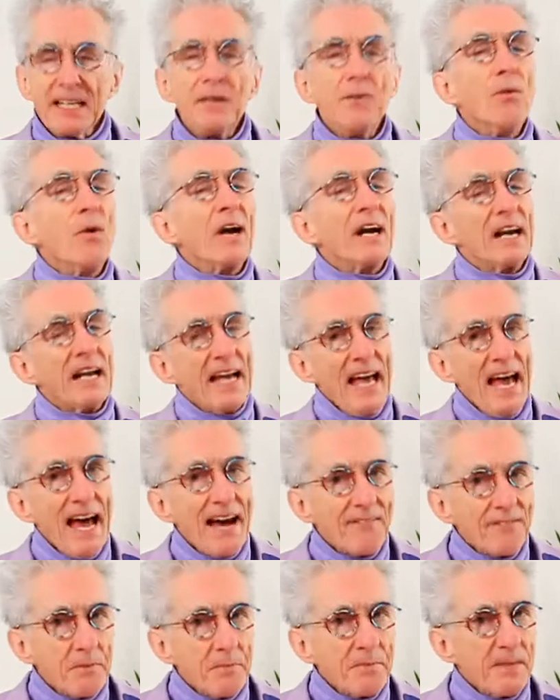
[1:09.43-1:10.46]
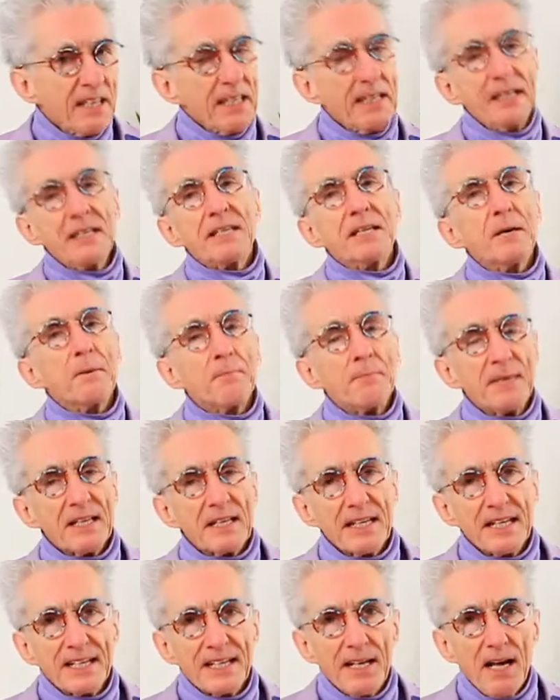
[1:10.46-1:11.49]
He wanted a half a million to a
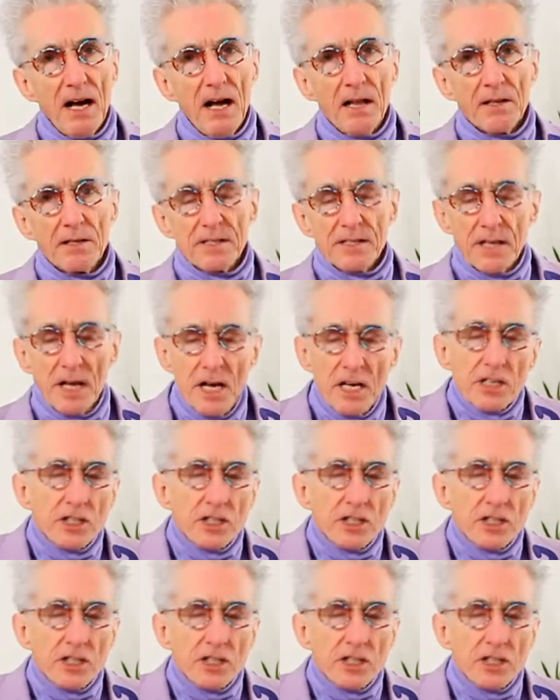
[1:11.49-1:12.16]
million dollars.